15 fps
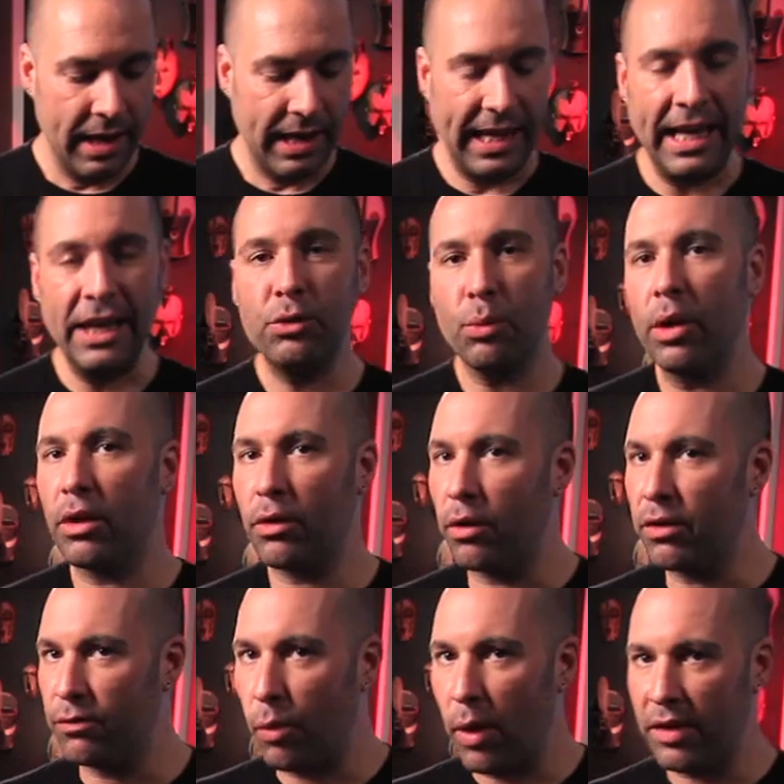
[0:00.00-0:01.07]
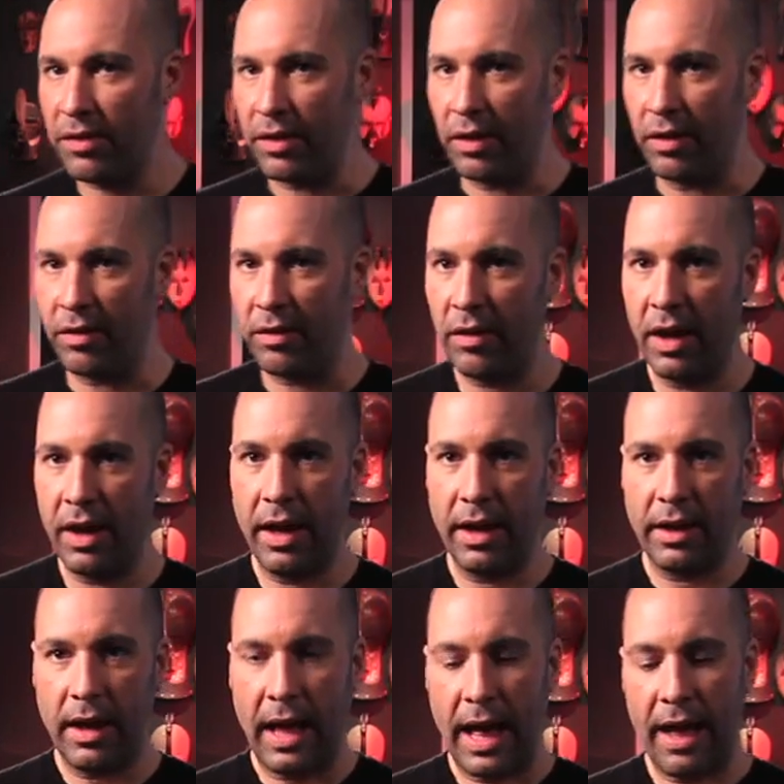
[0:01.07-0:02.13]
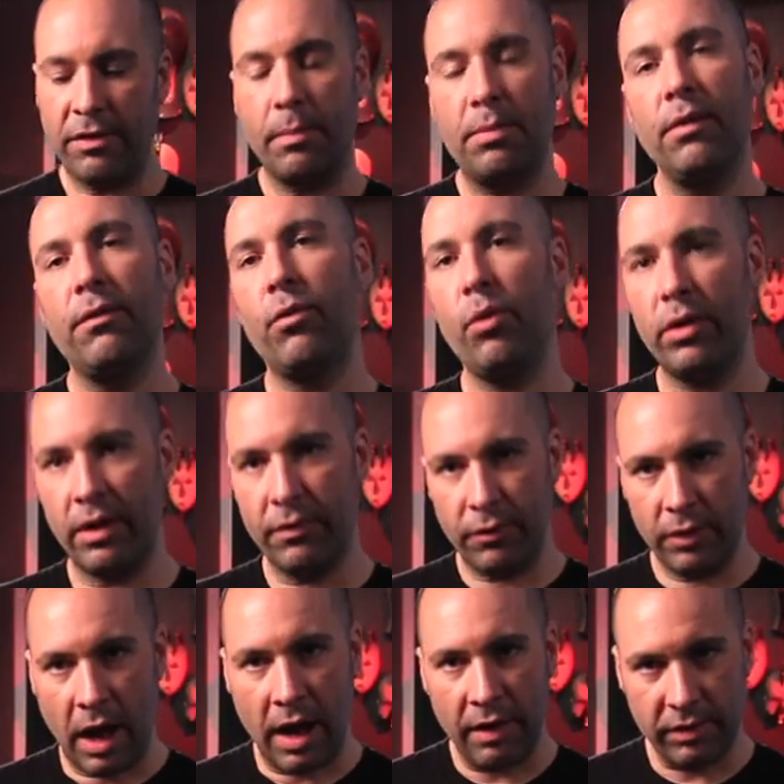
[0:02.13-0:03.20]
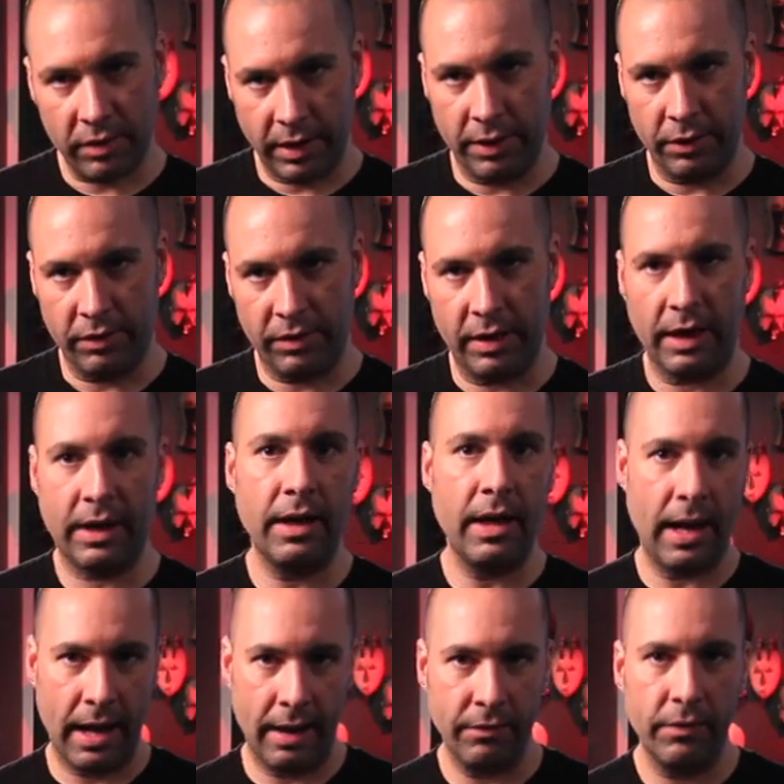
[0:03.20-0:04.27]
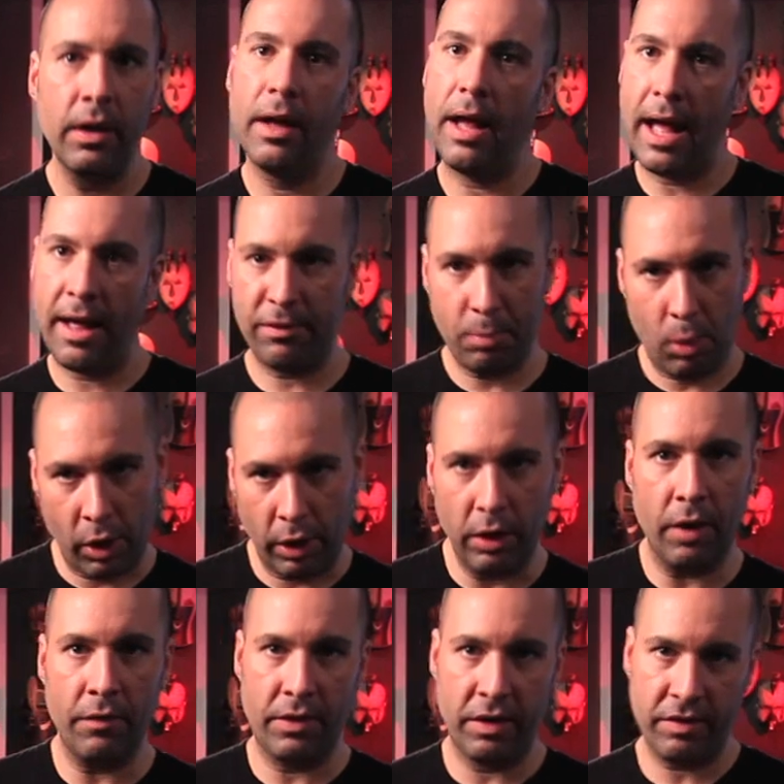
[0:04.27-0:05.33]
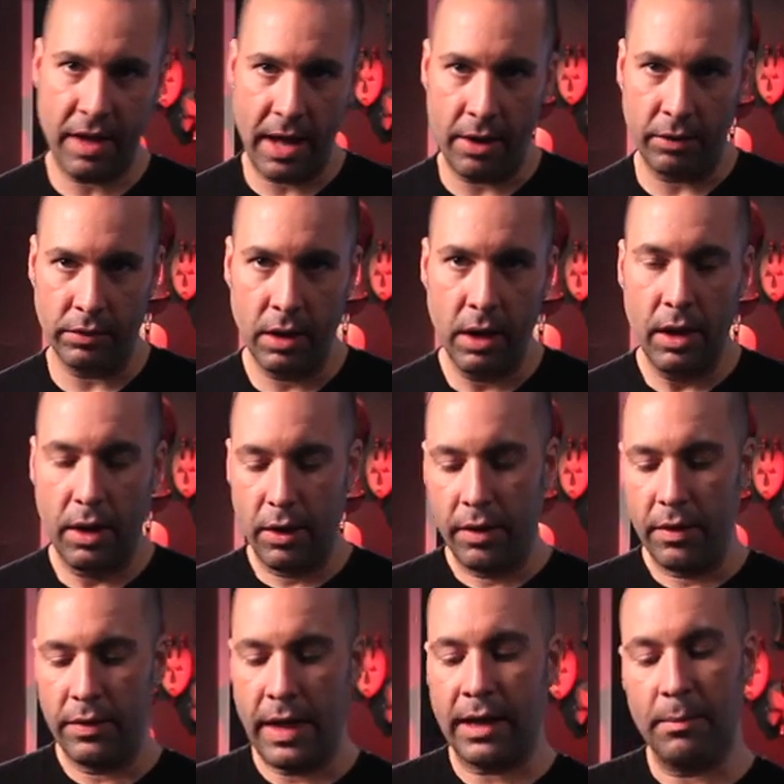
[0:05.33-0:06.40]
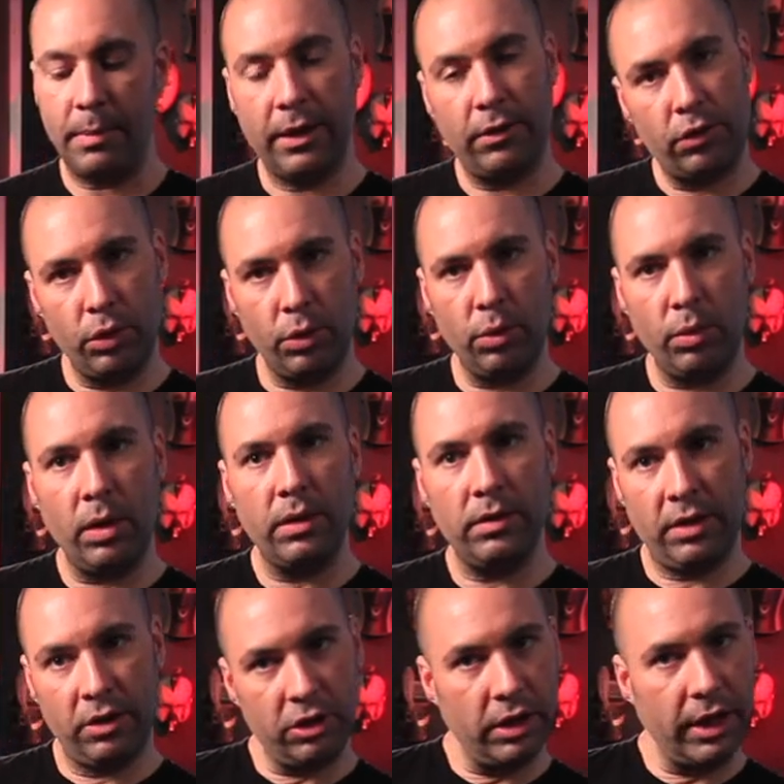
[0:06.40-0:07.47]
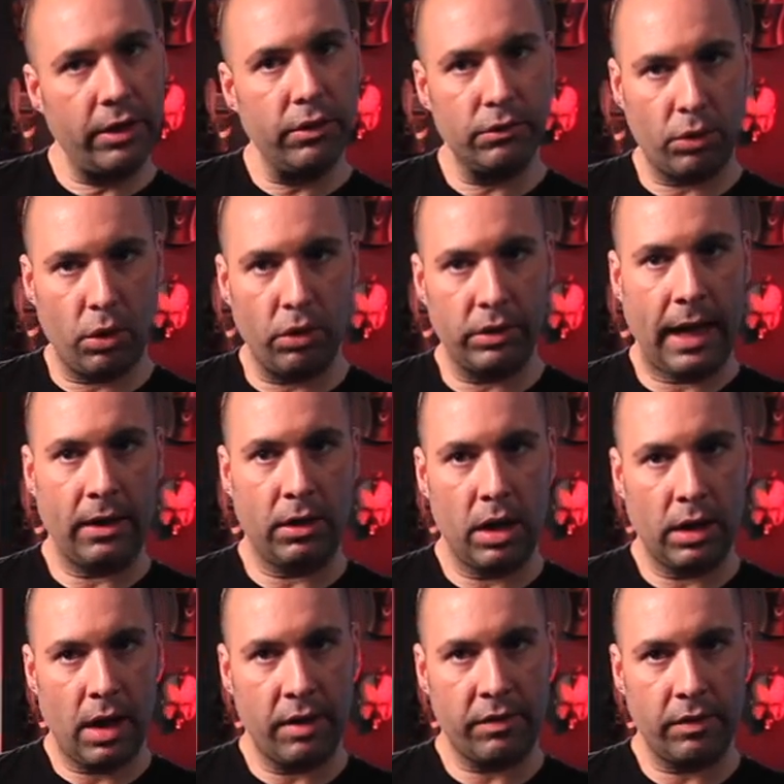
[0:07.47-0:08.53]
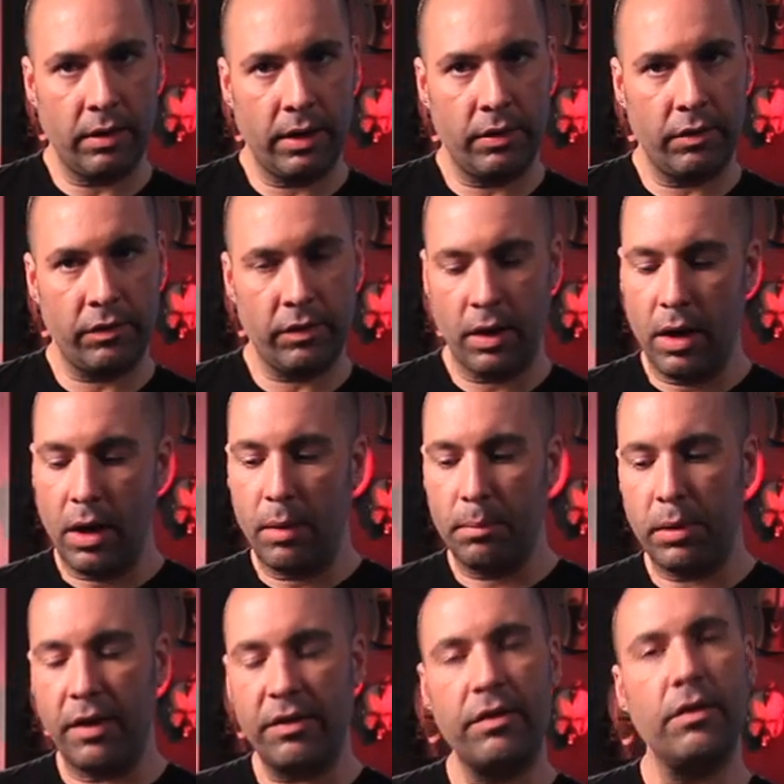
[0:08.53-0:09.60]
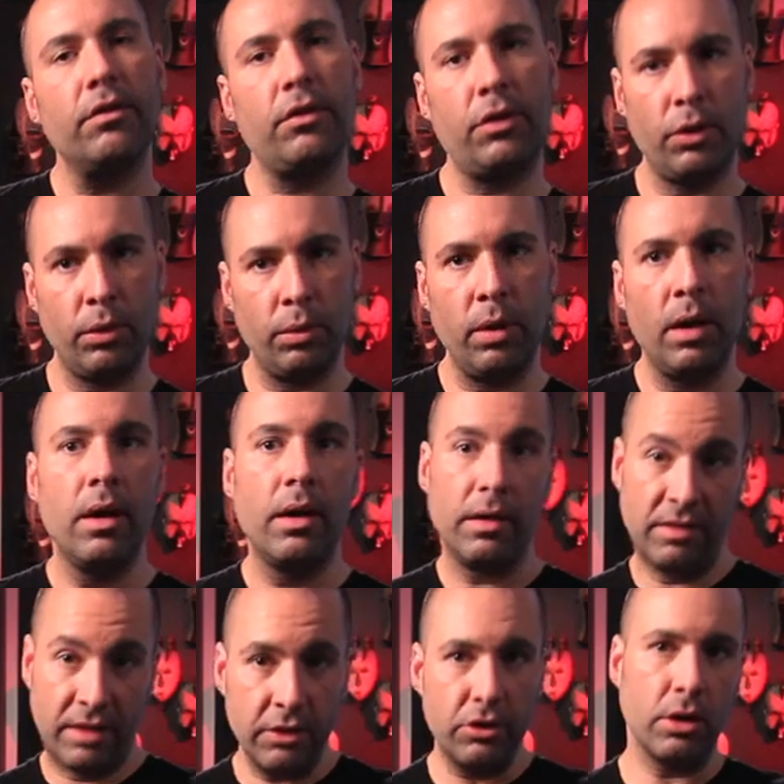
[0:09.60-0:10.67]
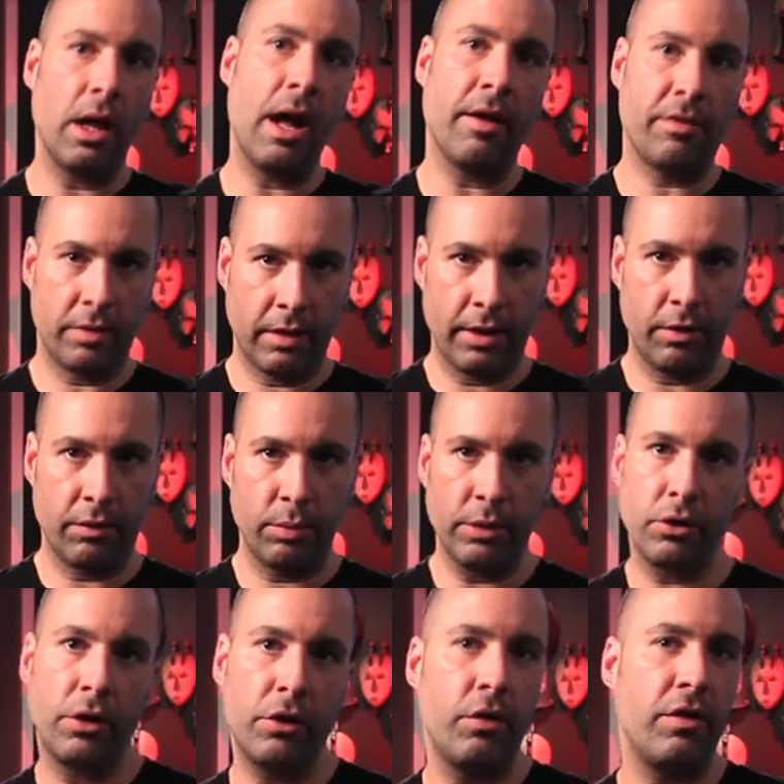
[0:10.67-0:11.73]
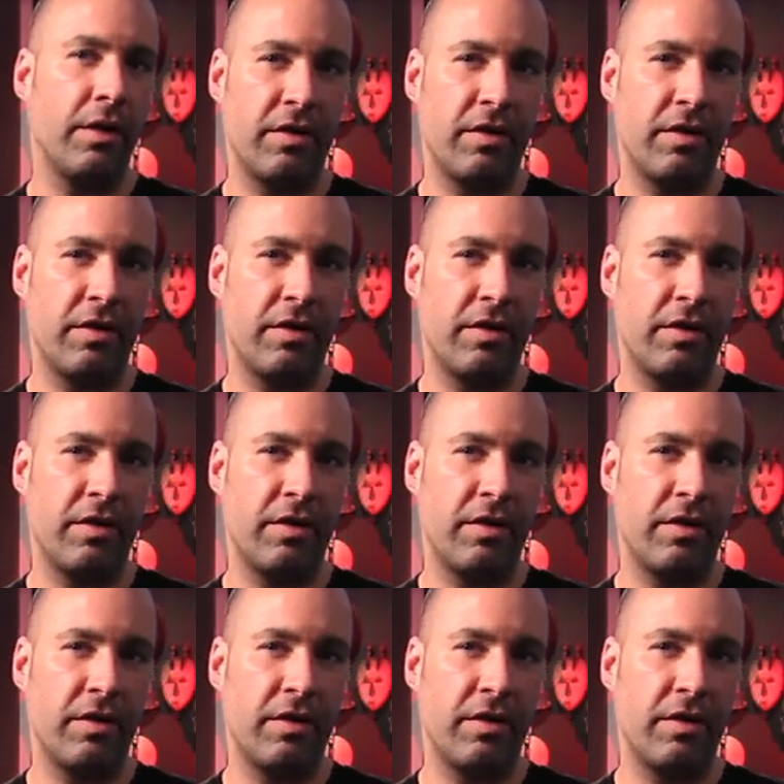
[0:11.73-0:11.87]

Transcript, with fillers: Each one of those voices has up to four different oscillators that it could have as part of the sound. That could be two digitally controlled analog oscillators plus two digital oscillators, which are using